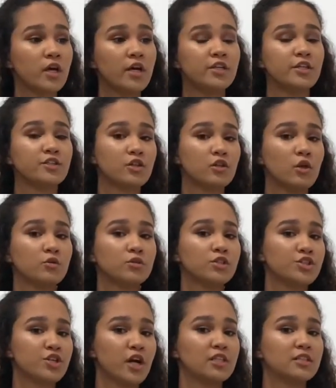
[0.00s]
disclosed a
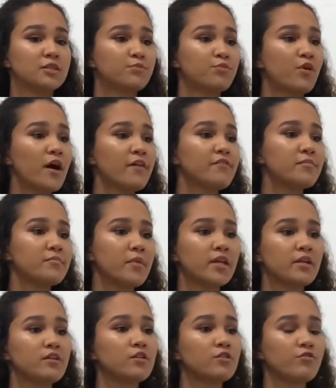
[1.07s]
child's private
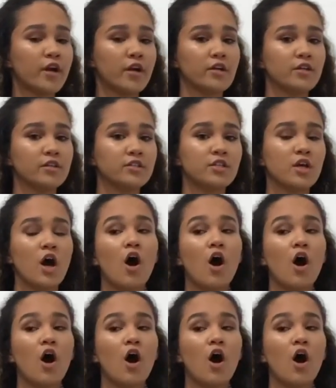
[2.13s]
medical records